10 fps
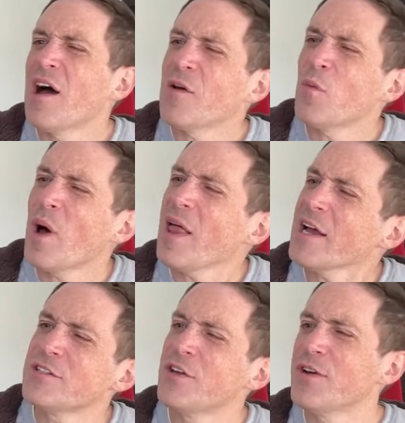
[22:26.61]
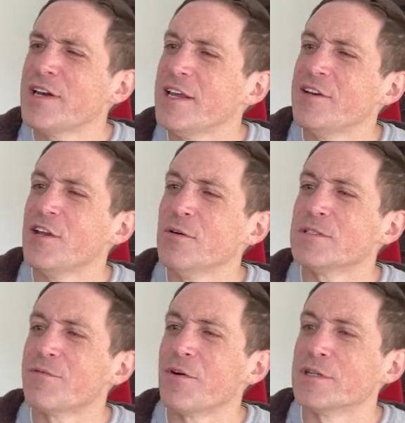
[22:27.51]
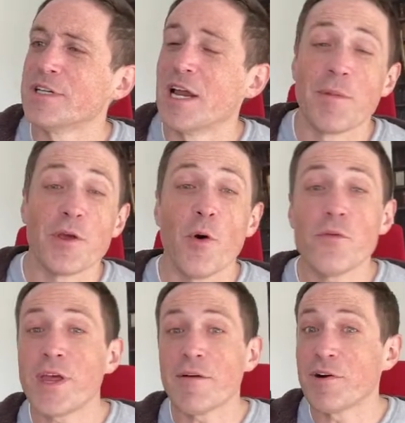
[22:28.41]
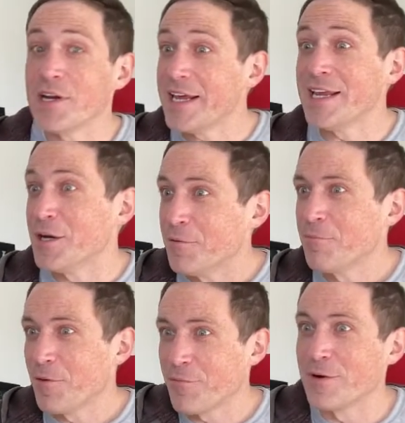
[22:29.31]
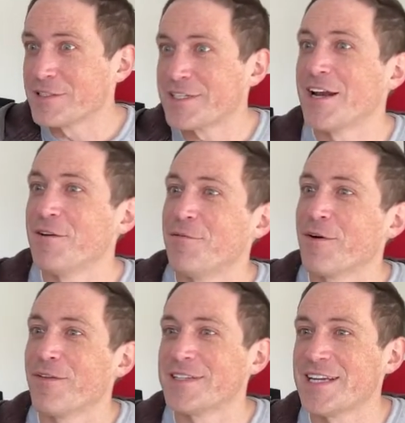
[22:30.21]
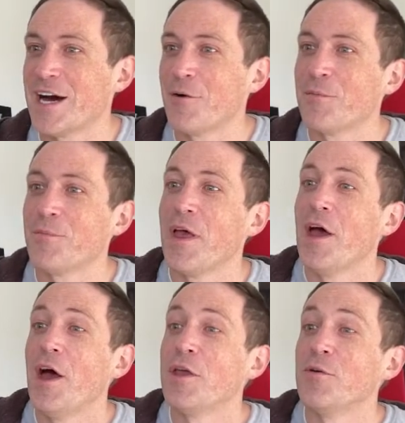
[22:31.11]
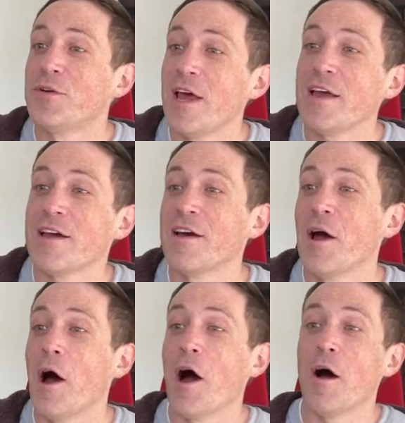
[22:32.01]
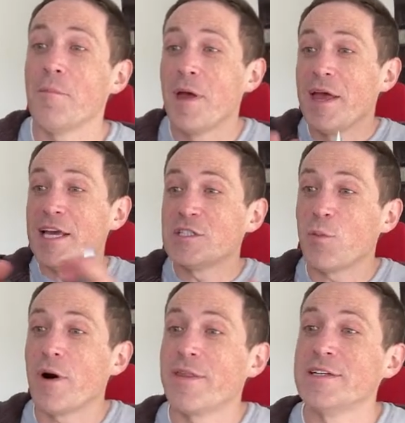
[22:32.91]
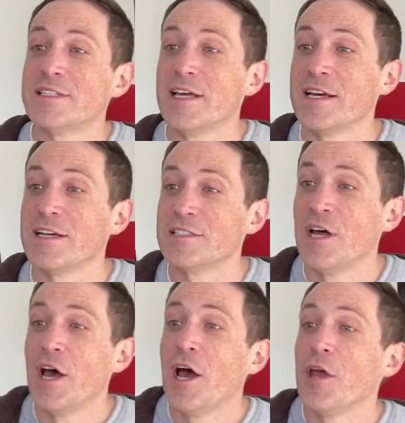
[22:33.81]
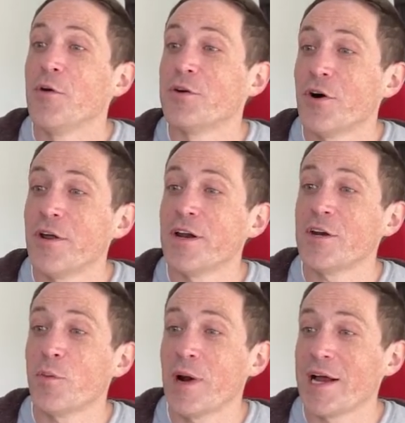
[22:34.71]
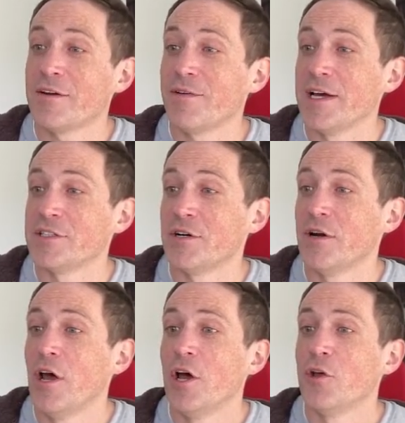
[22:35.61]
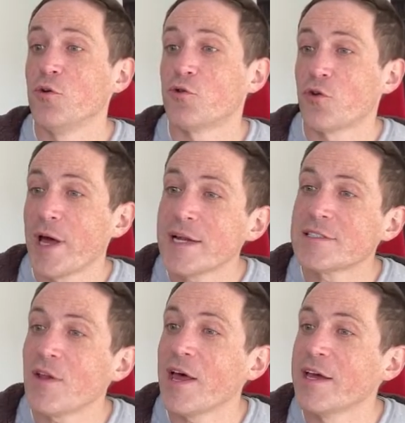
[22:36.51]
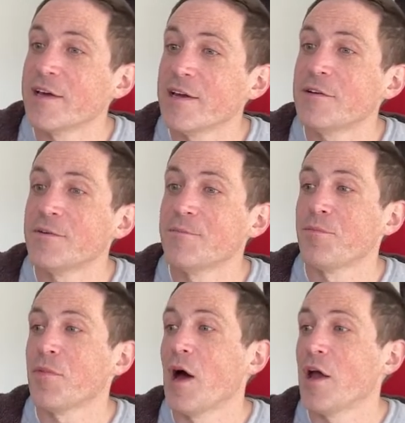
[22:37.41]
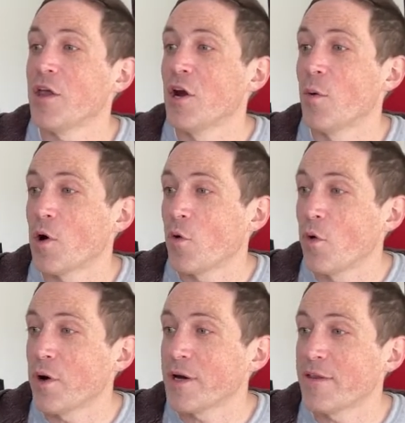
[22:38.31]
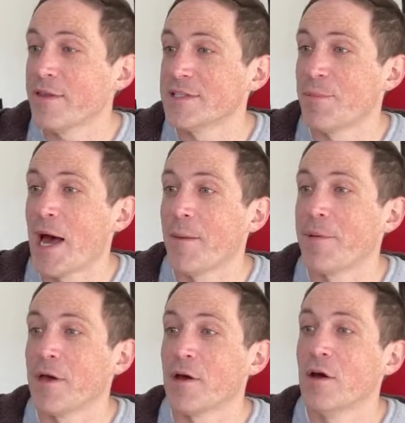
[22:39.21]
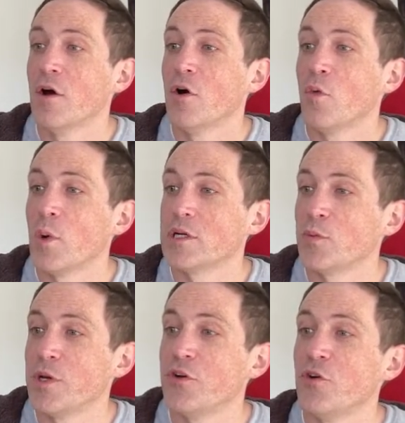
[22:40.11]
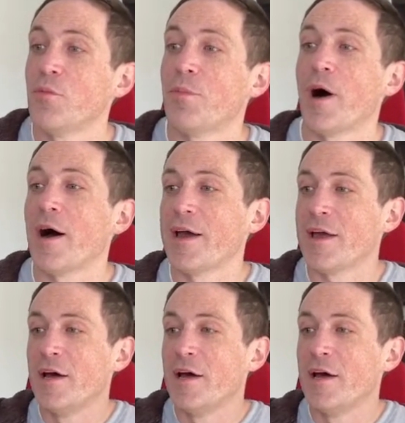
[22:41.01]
well, actually, you didn't need to use the first 10, but you only ever need the first 10 to figure this out. You take each one of these things, you turn it into an activation, you translate it, according to this mapping, which we do by